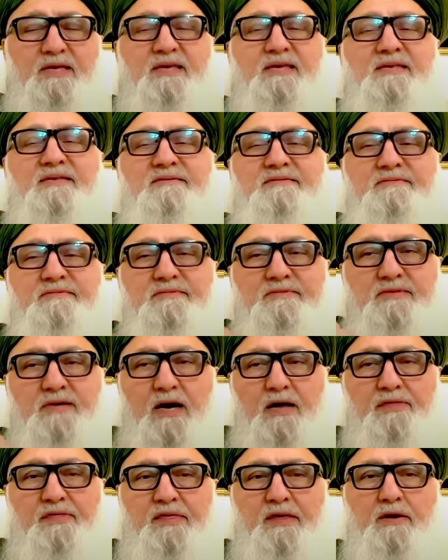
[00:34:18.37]

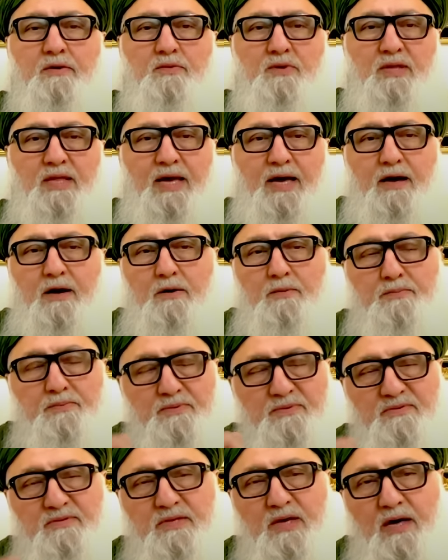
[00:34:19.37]
nothing will help,
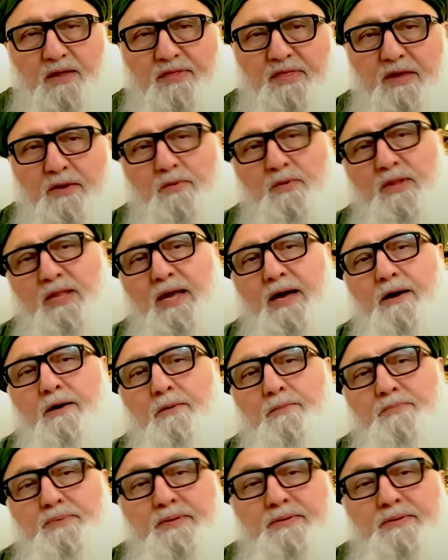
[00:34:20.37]
nothing will help.